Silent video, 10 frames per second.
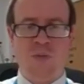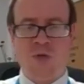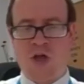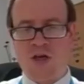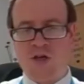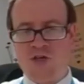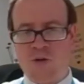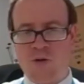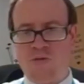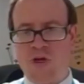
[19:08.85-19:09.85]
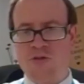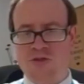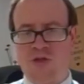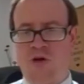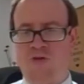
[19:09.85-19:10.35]
but then you show a real
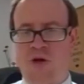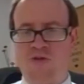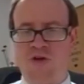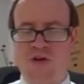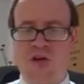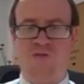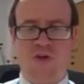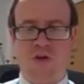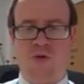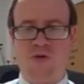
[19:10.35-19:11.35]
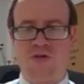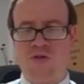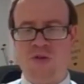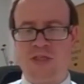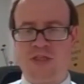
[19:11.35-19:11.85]
turnaround and you definitely want to
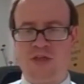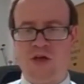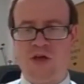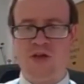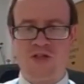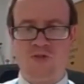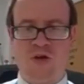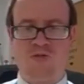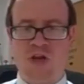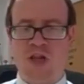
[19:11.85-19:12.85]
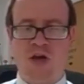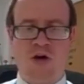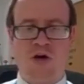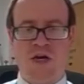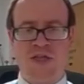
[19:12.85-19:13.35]
do medicine, you're going to work really
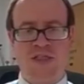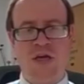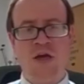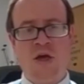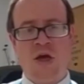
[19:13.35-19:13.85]
hard at it.